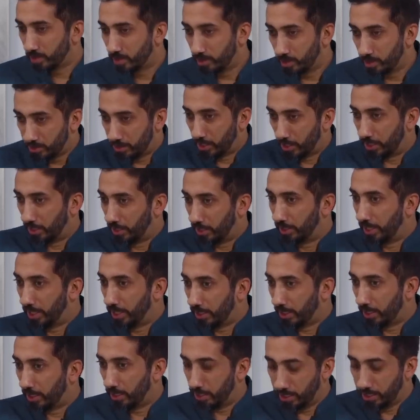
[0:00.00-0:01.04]
There's nothing
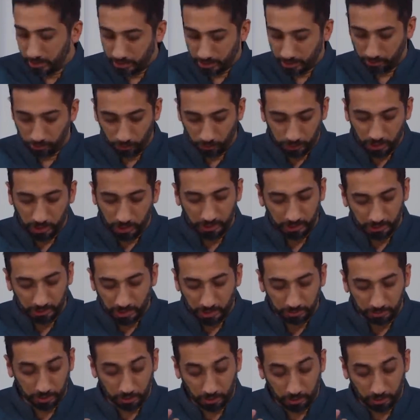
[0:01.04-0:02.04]
like it. Musa alayhi salam